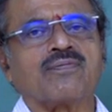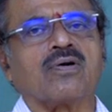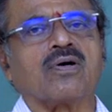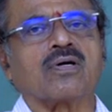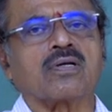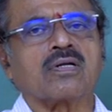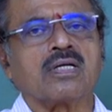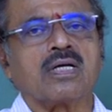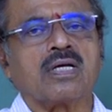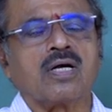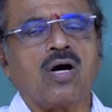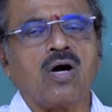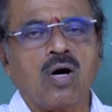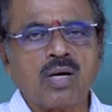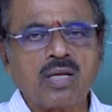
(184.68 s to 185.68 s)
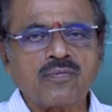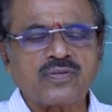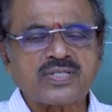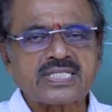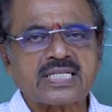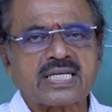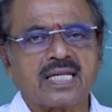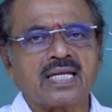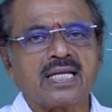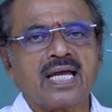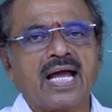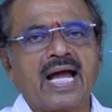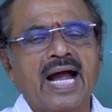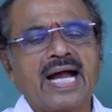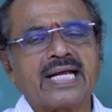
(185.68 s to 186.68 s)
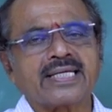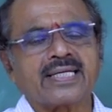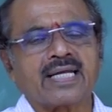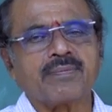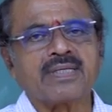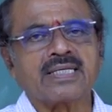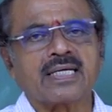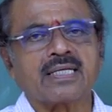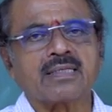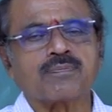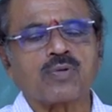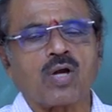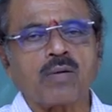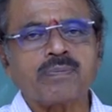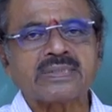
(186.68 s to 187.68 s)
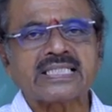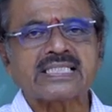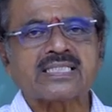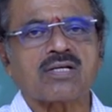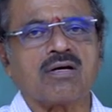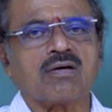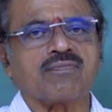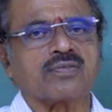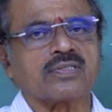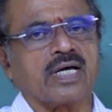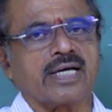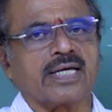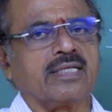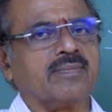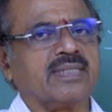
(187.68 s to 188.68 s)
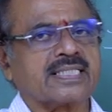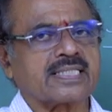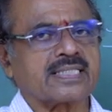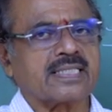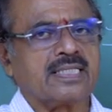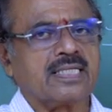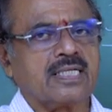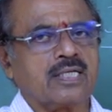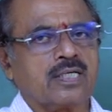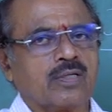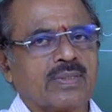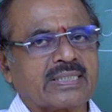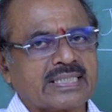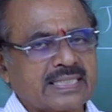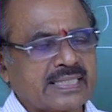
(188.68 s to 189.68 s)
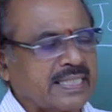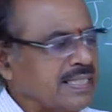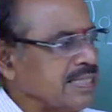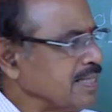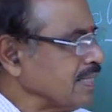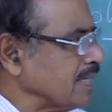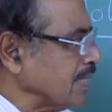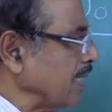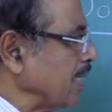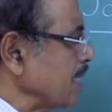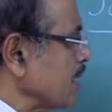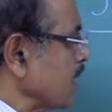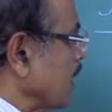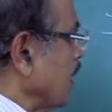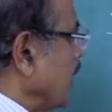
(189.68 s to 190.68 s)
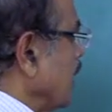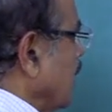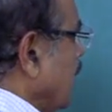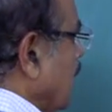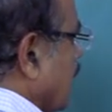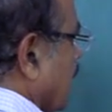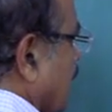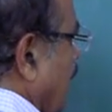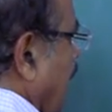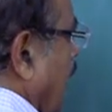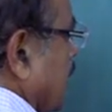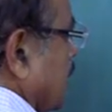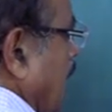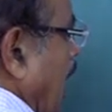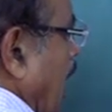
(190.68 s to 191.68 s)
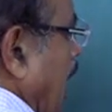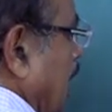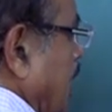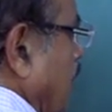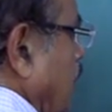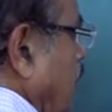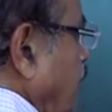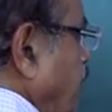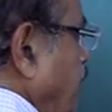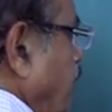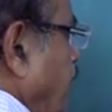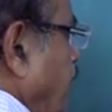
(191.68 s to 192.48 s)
for all physical and chemical properties of the elements. What he says? He says the atom